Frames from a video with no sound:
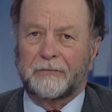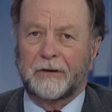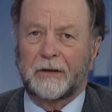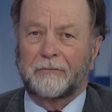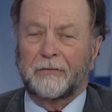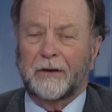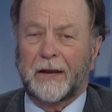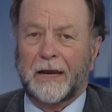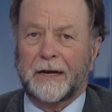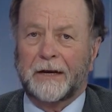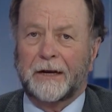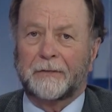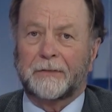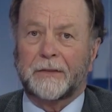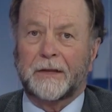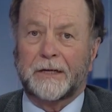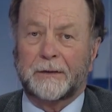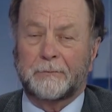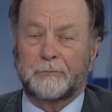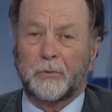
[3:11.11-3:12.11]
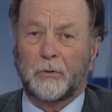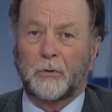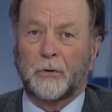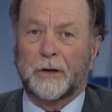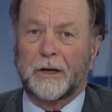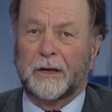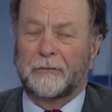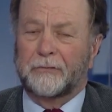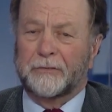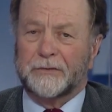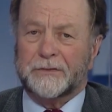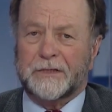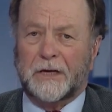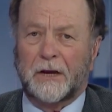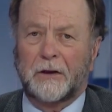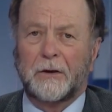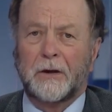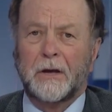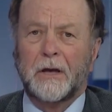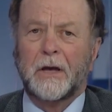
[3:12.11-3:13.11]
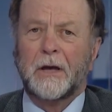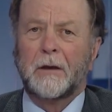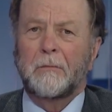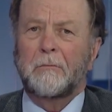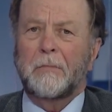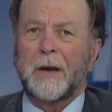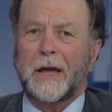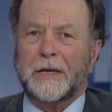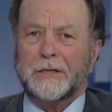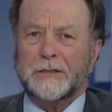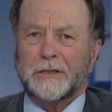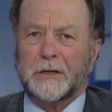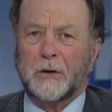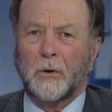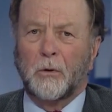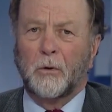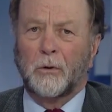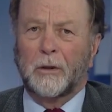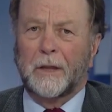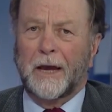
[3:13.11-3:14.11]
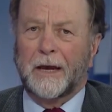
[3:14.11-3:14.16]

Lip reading: level and at the board level. So managing all that...